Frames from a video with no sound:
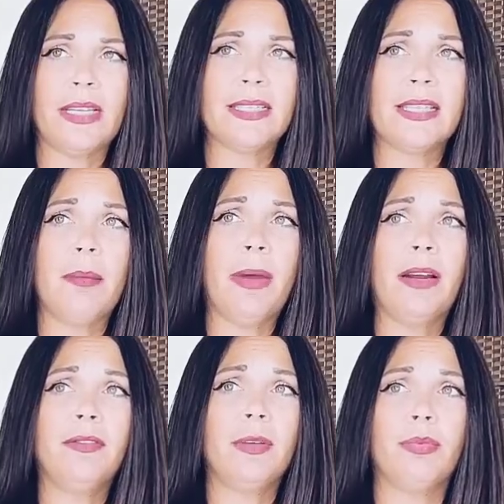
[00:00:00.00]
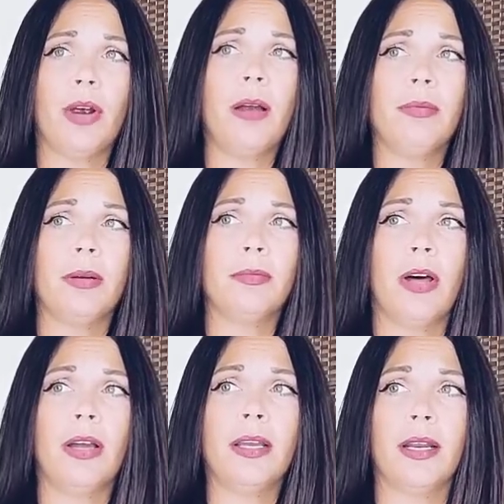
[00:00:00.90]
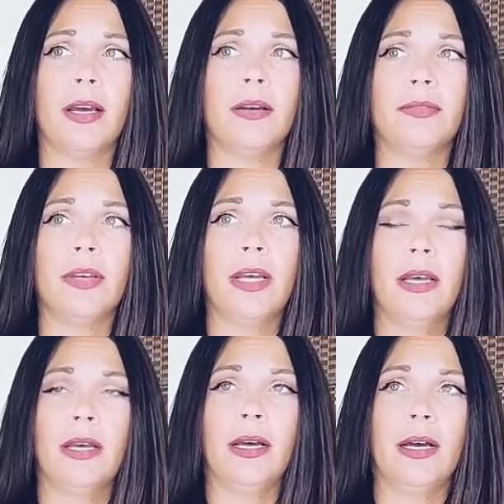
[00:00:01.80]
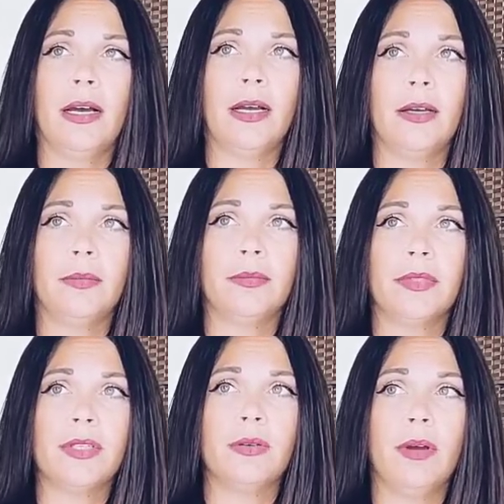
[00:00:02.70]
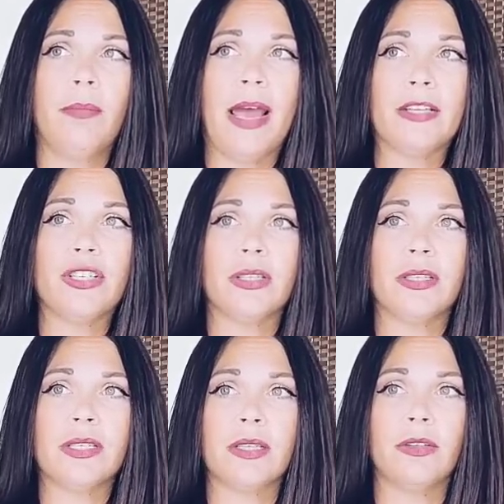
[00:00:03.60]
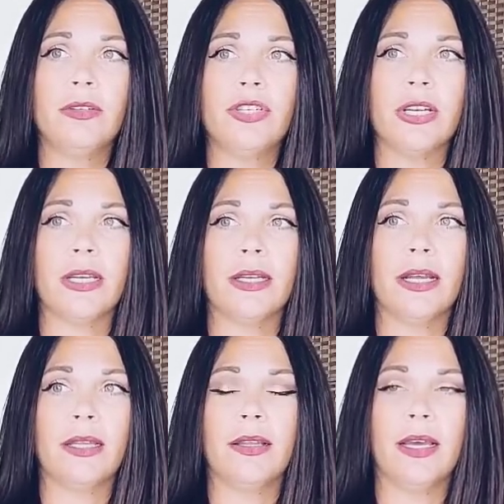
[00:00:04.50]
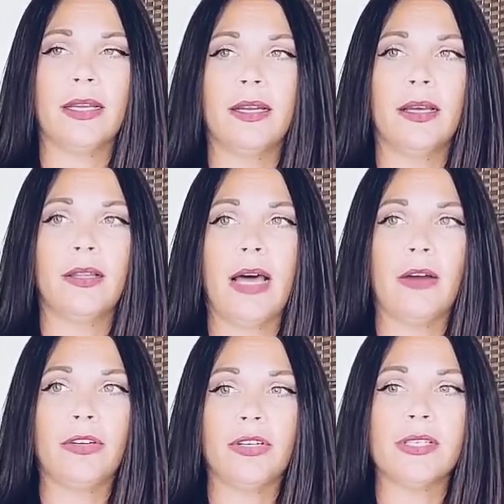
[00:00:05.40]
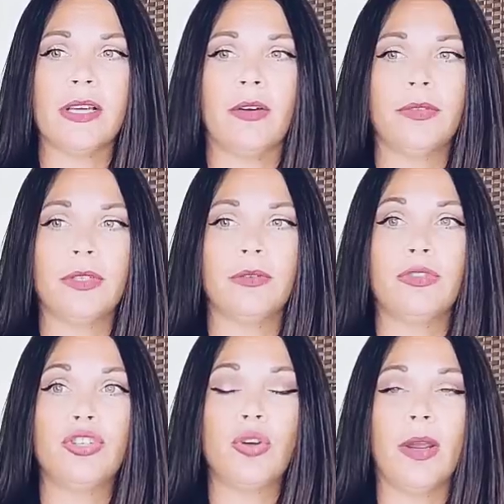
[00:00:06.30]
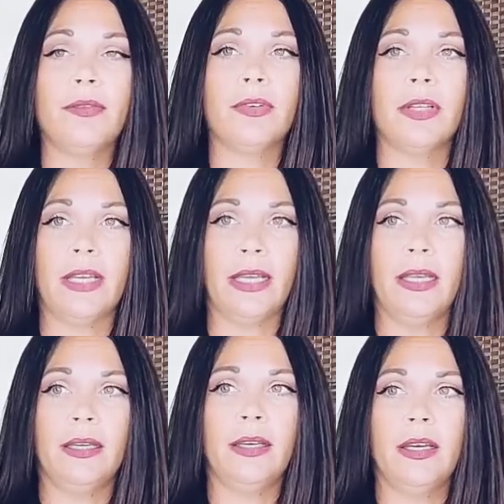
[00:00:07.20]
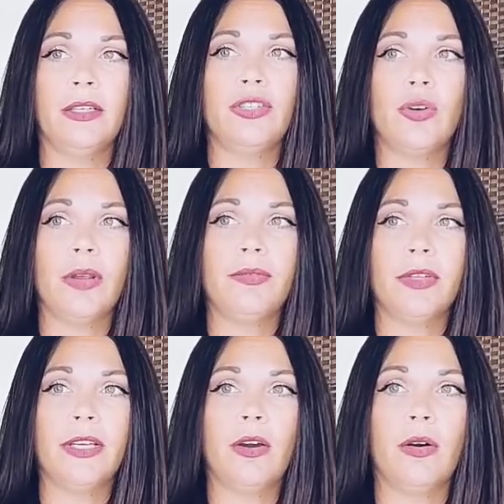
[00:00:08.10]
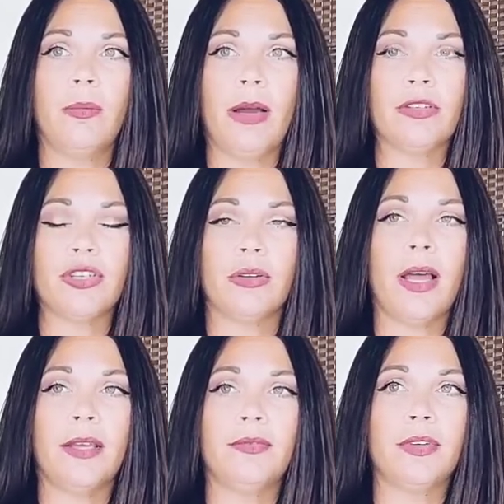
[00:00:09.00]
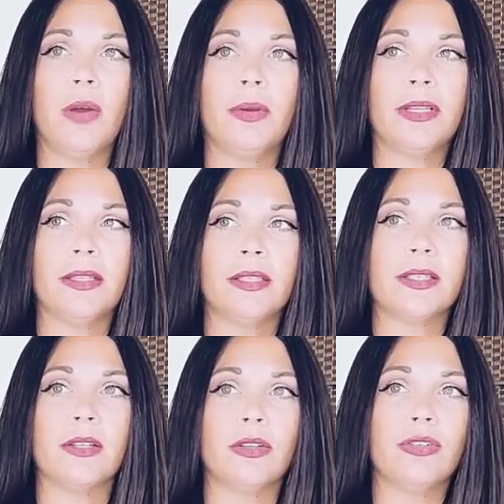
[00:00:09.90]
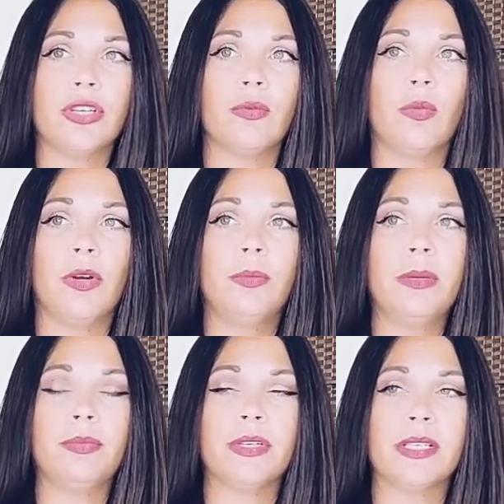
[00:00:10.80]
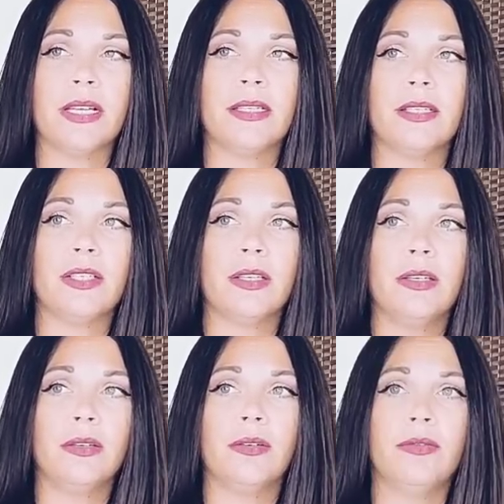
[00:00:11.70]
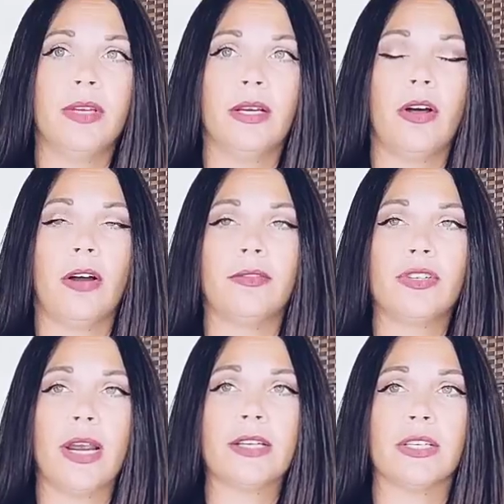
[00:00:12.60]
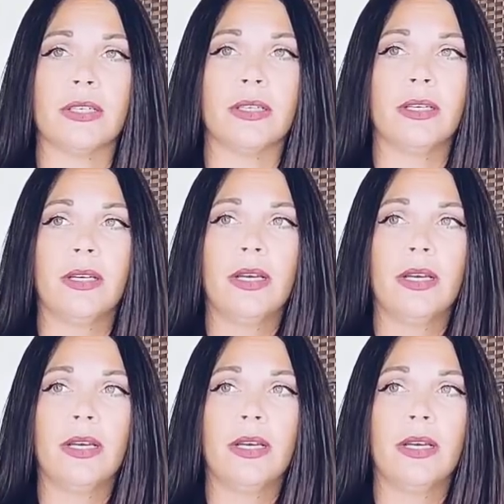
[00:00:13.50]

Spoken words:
step out of the problem long enough to imagine the solution, and then allow yourself to joyfully go about your life, knowing that the solution will be presented to you via law of attraction.